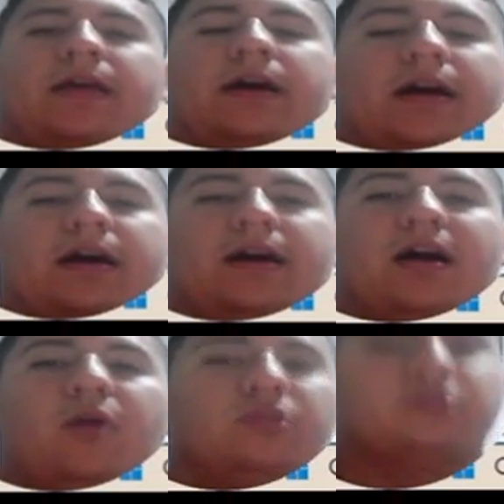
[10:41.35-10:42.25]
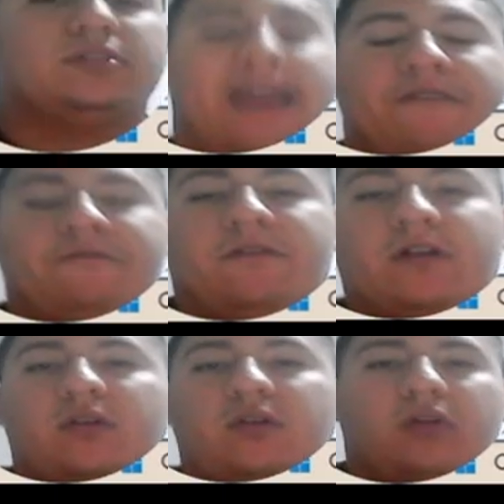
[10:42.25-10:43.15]
I would use
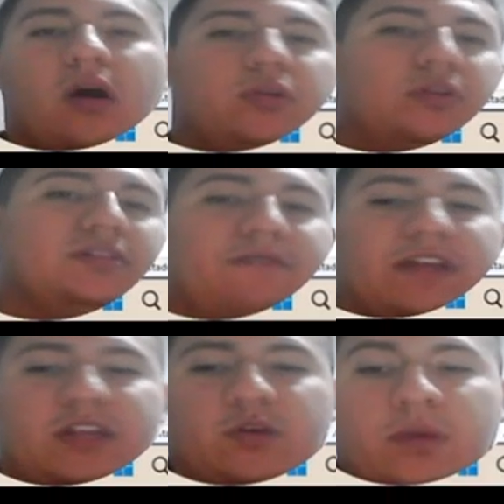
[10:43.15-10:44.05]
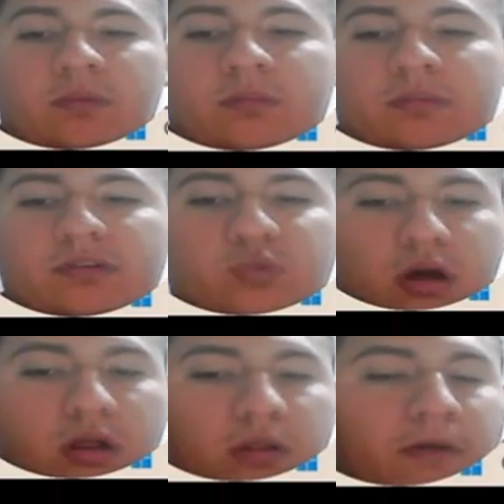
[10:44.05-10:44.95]
Canva. I would use a video beam as well,